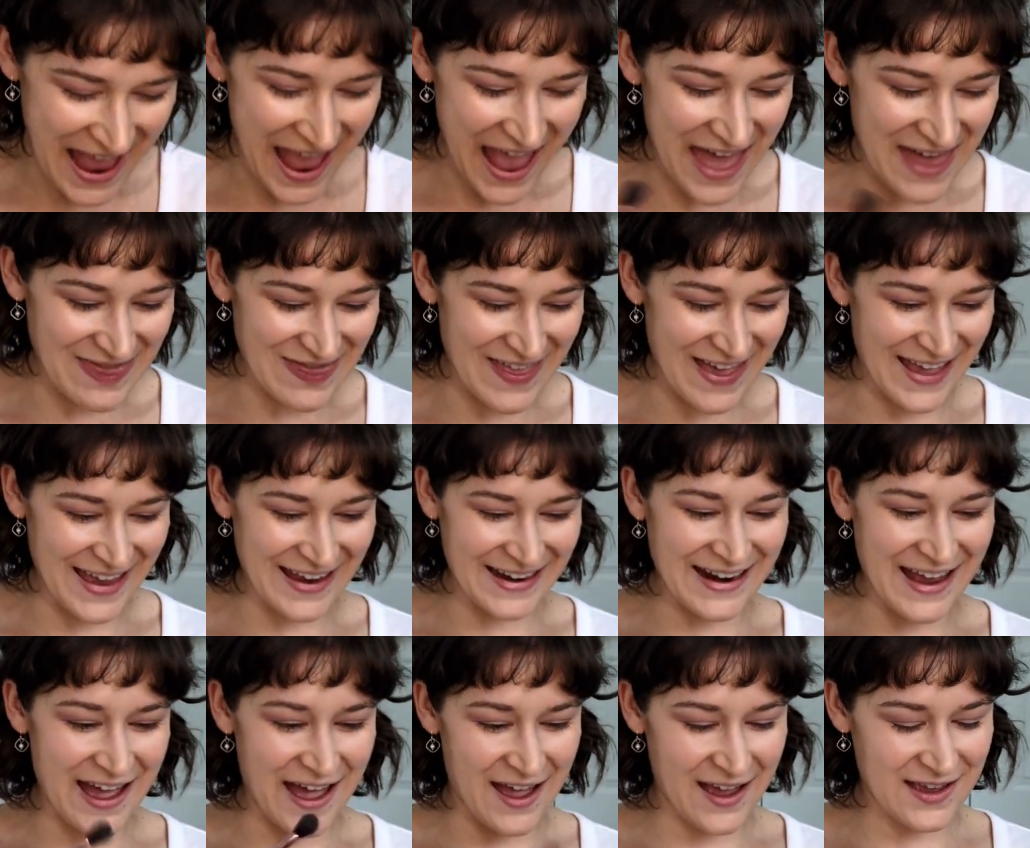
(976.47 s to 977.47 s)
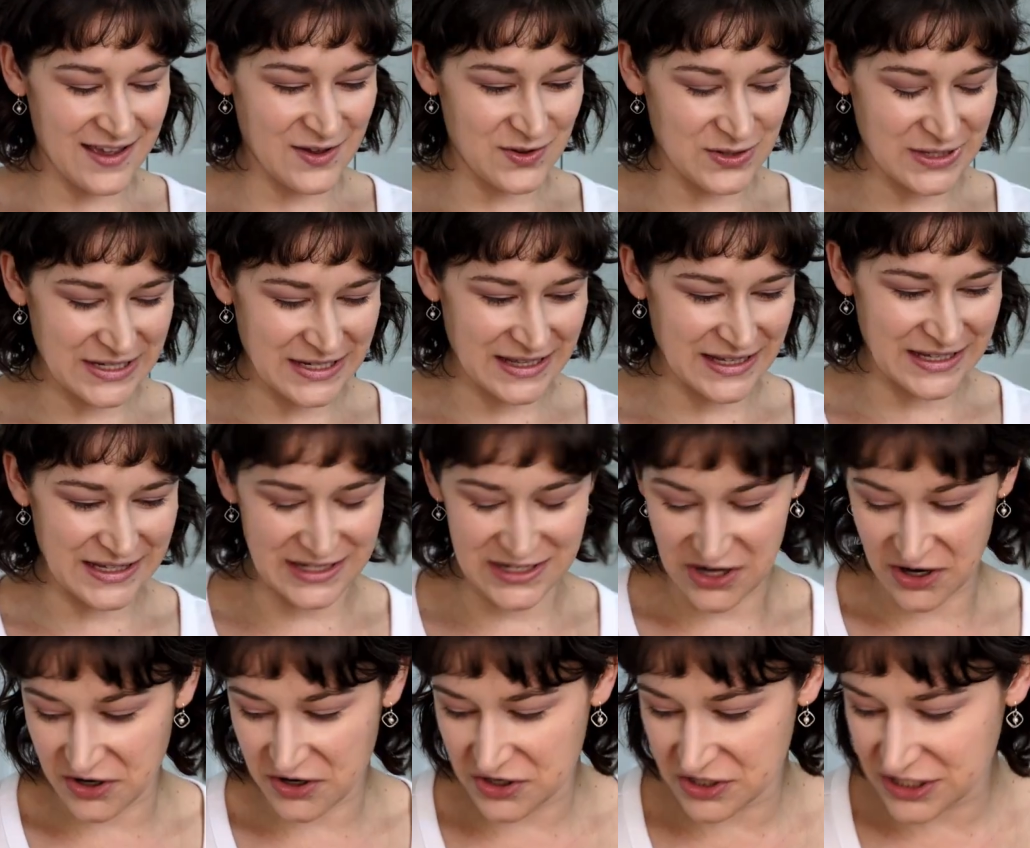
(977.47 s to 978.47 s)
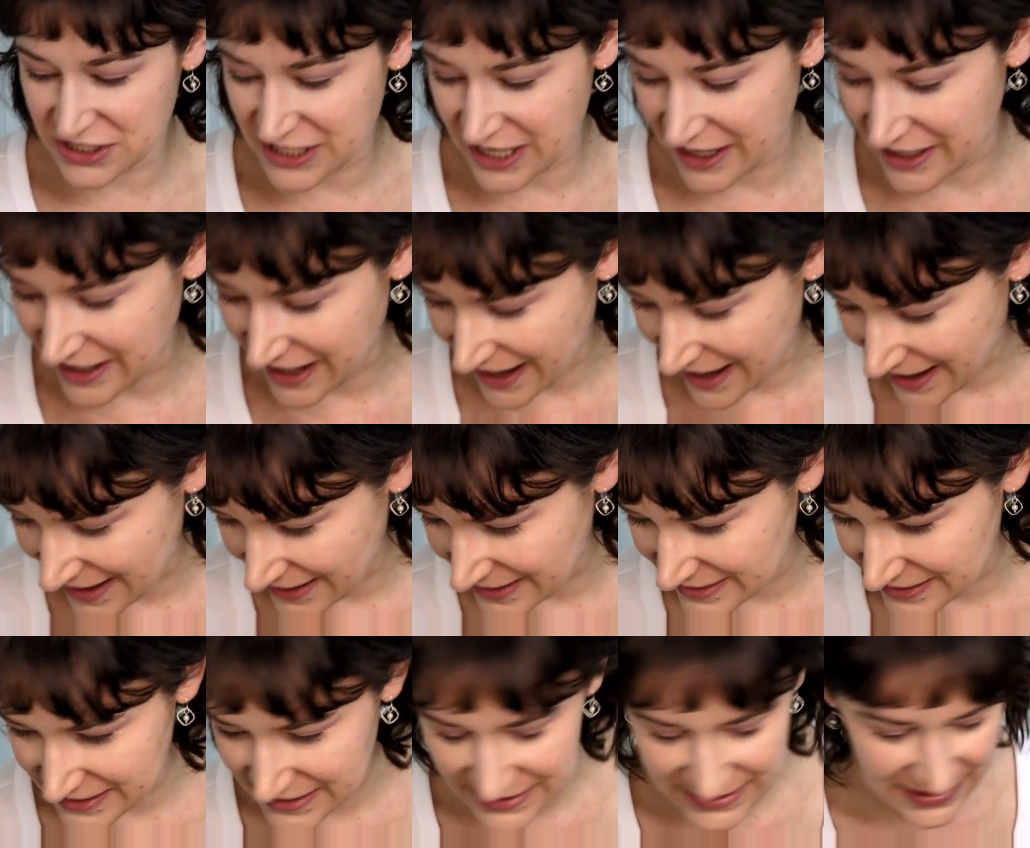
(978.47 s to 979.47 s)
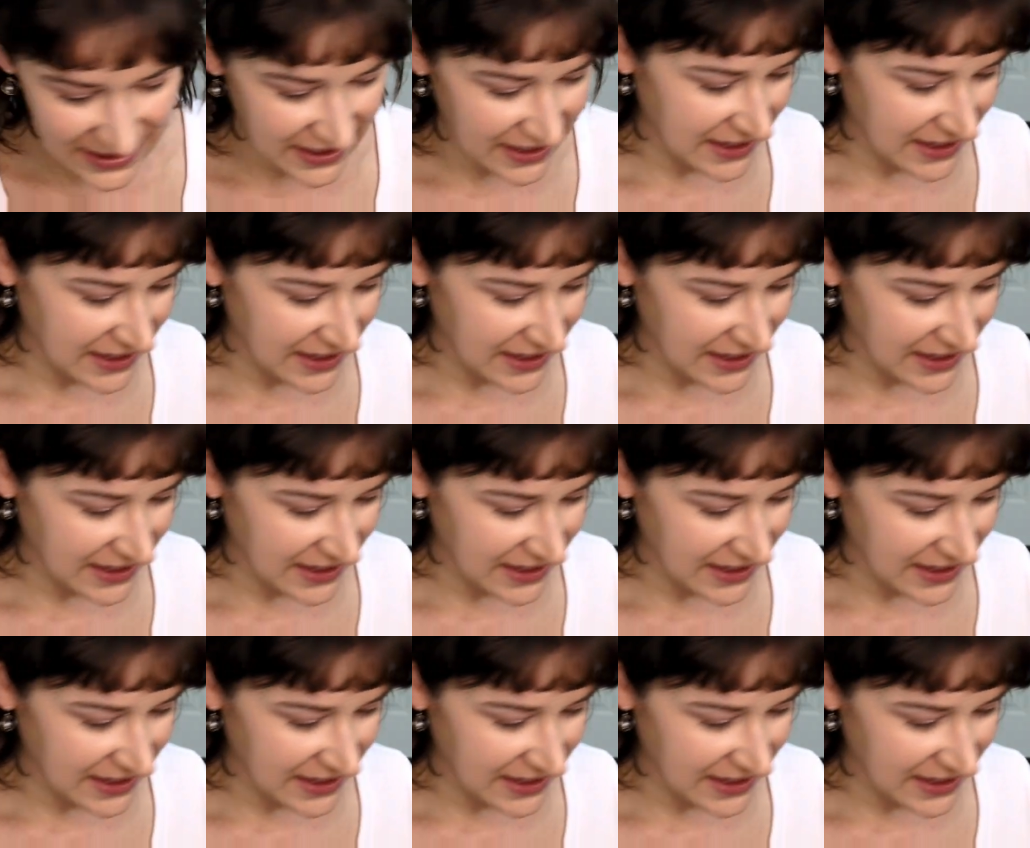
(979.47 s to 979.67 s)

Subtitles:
And then I used this darker shade as